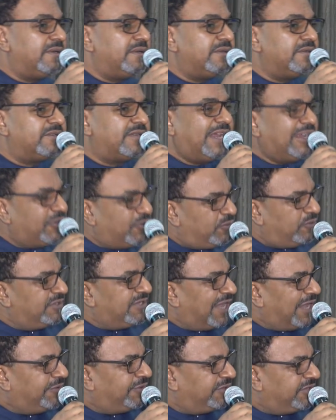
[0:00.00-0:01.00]
So I cooled
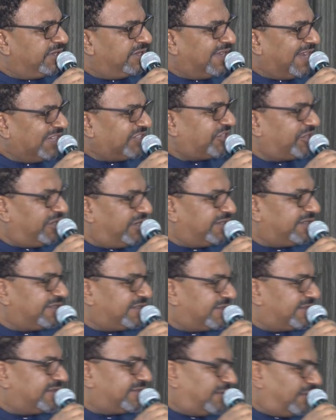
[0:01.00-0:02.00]
down on the nationalist
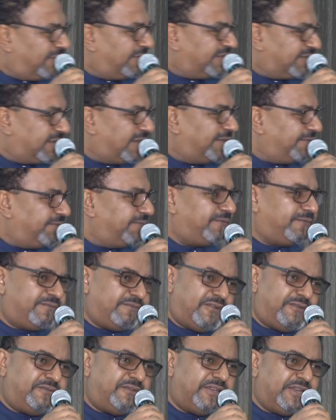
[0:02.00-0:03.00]
sort of stuff
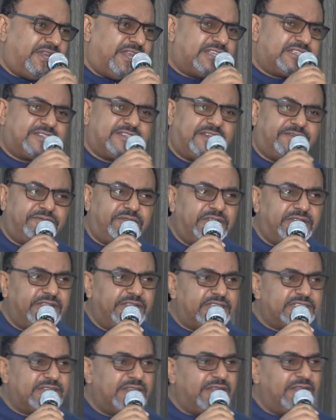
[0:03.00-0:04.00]
over the last several
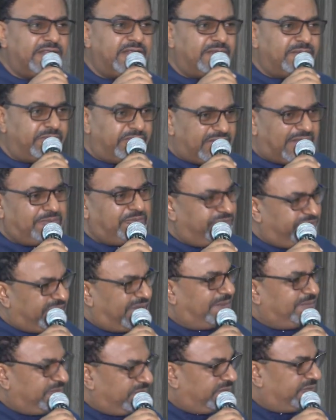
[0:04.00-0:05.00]
years. But I'm
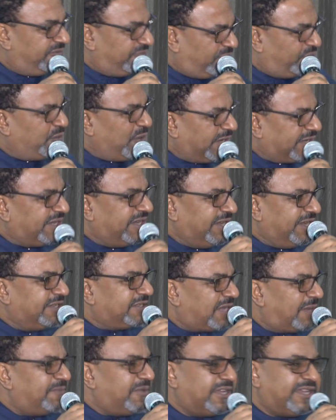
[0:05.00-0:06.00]
waking
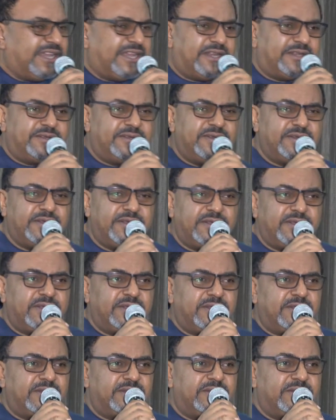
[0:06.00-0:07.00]
it up again.
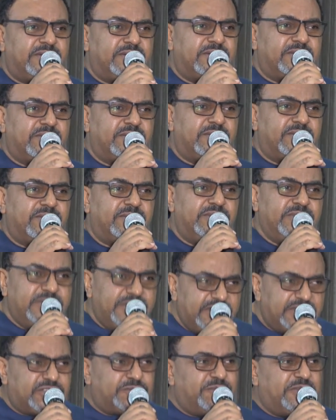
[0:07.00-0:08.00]
We
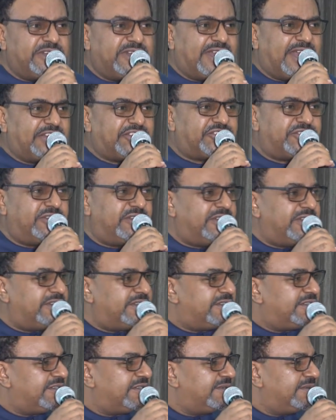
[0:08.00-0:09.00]
need to be
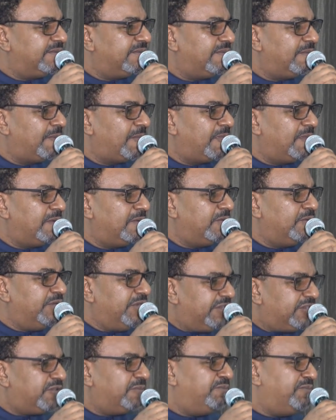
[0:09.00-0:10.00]
nationalists. We
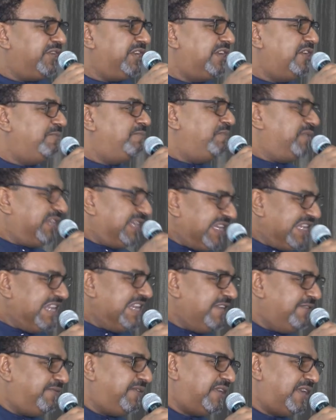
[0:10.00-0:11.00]
need to
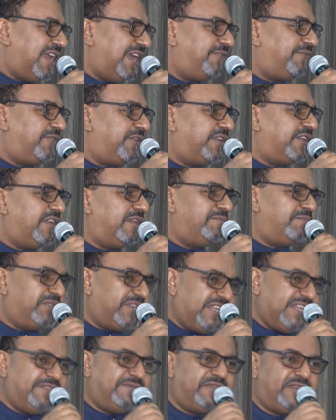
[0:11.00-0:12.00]
believe in Africa,
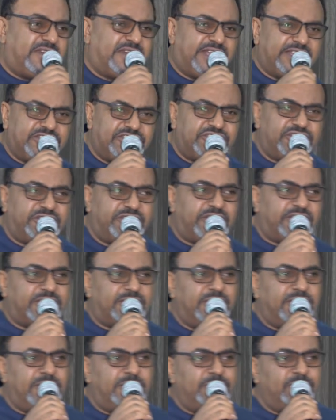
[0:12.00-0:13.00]
believe in Nigeria.
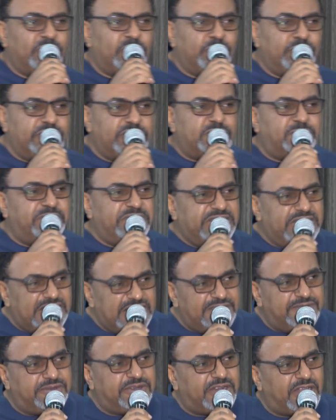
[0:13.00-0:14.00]
We need to
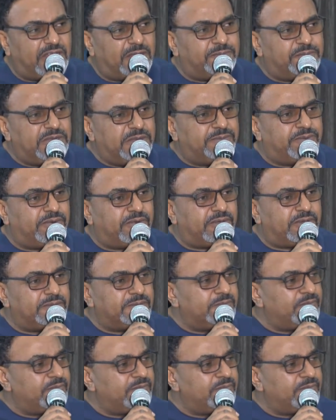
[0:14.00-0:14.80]
believe in our people.